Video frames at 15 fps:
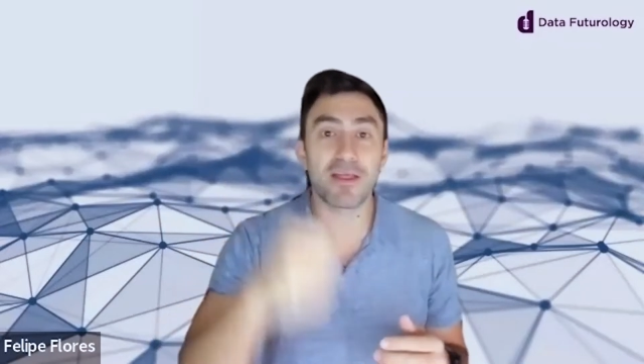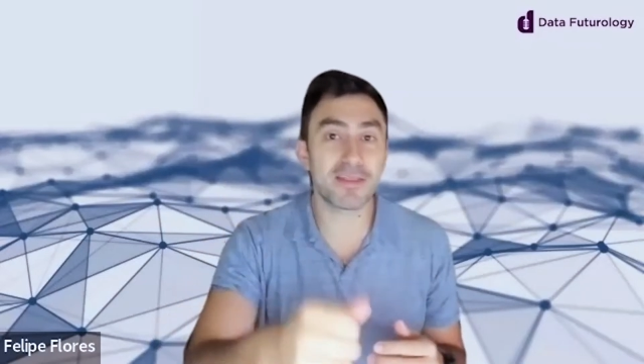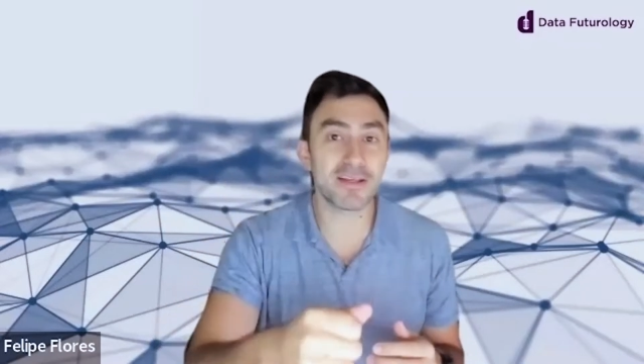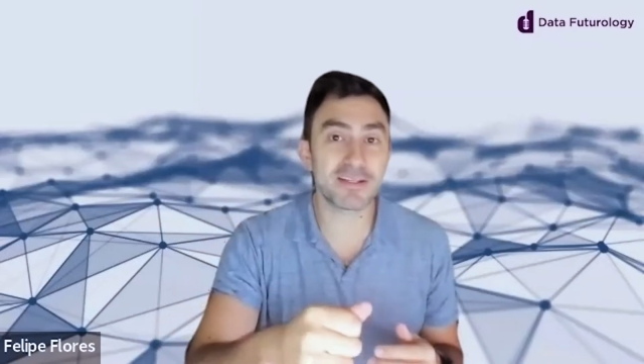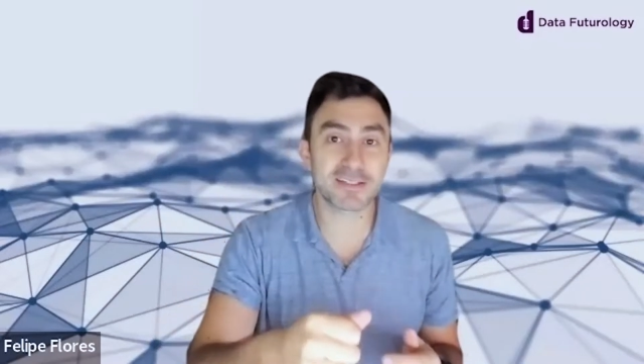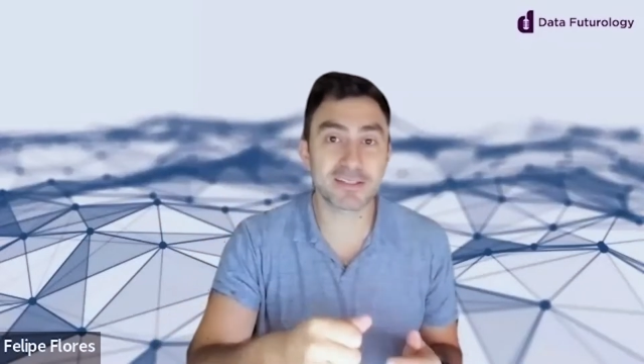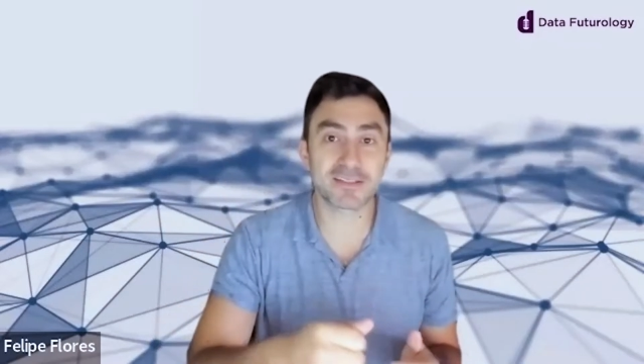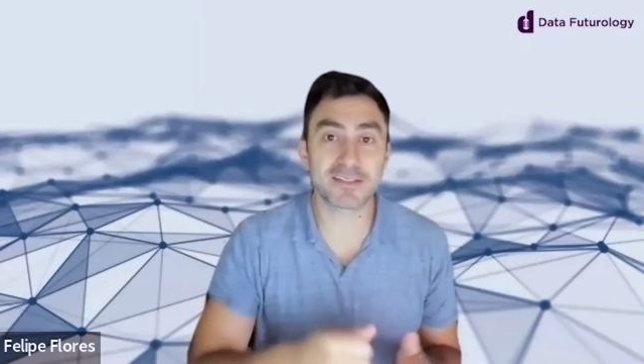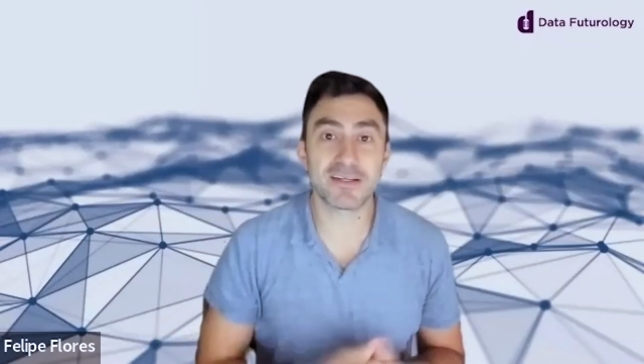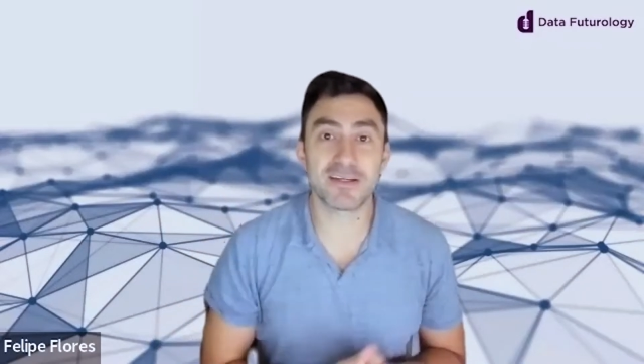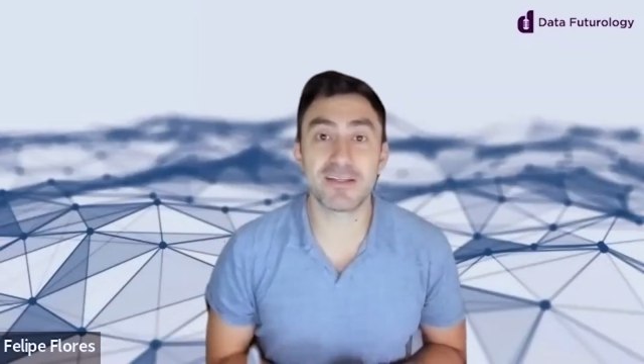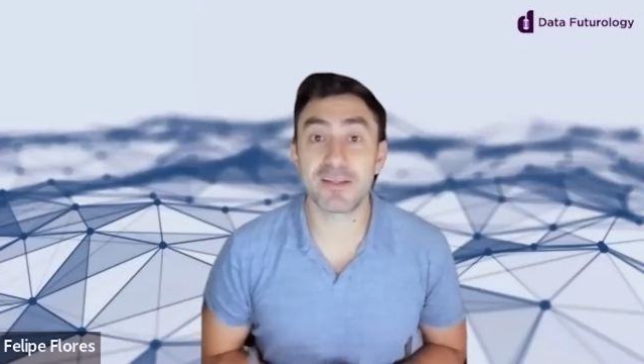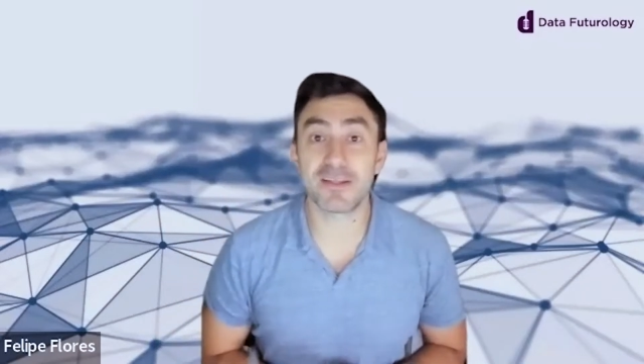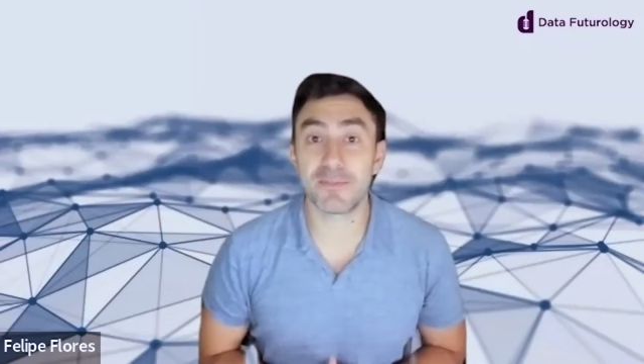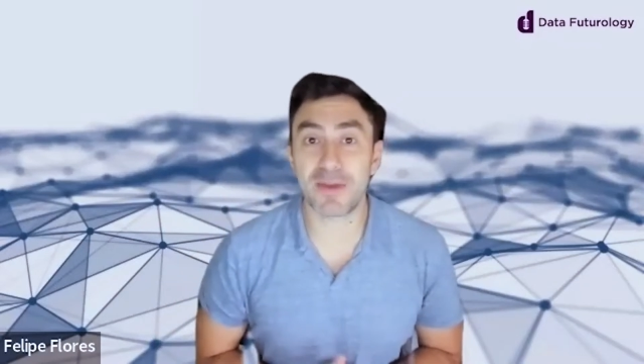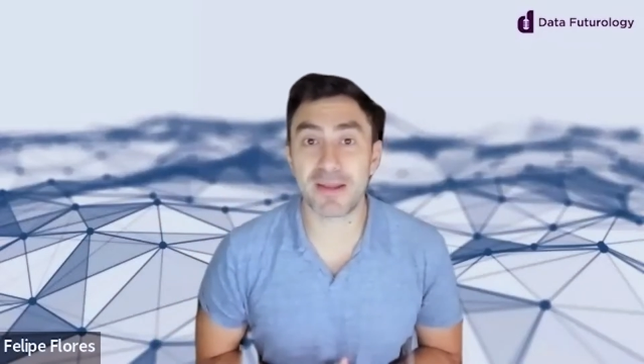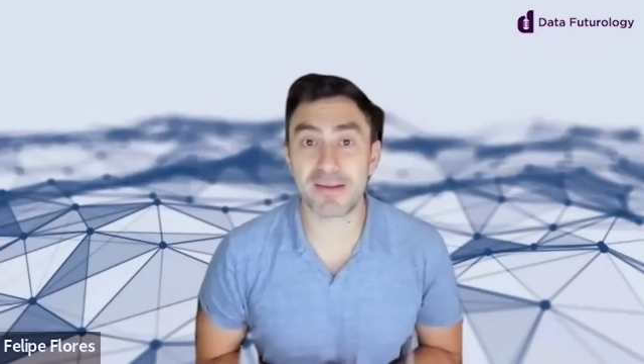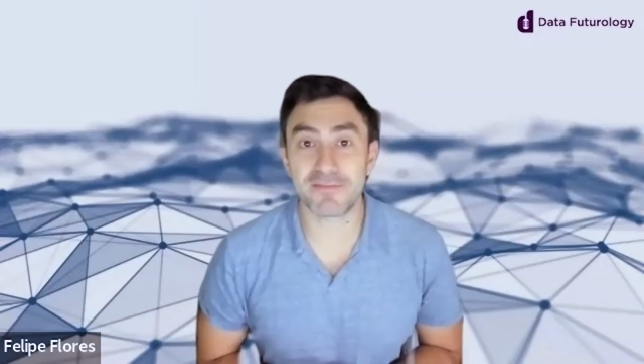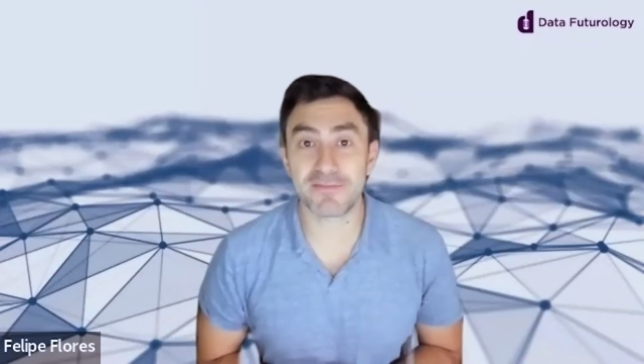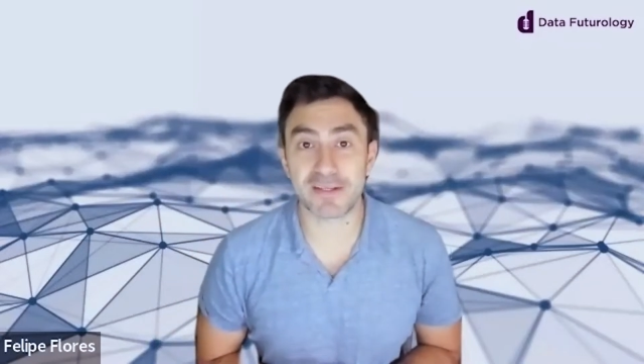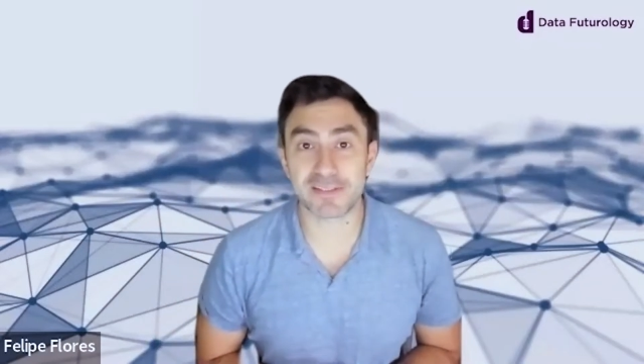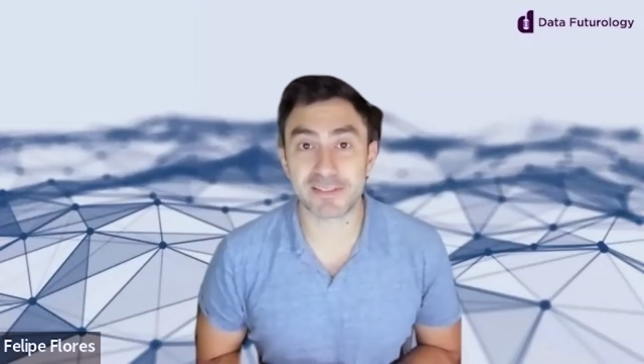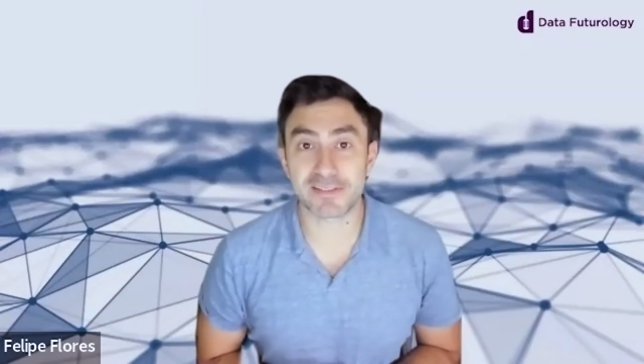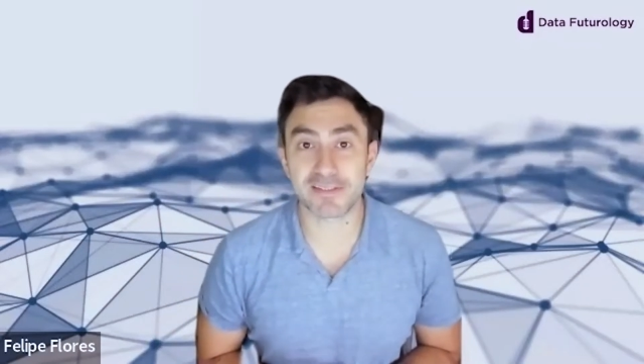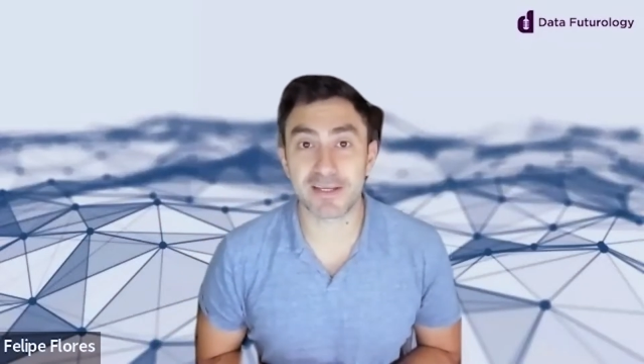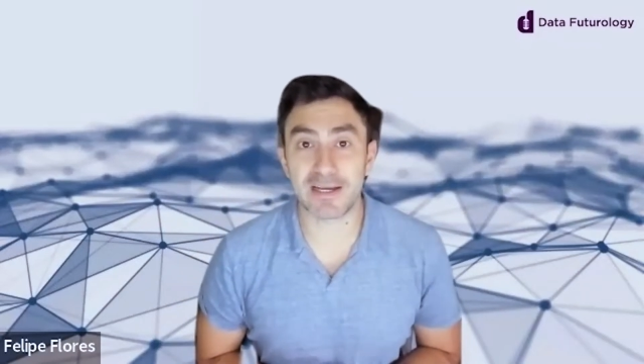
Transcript: This is the benefits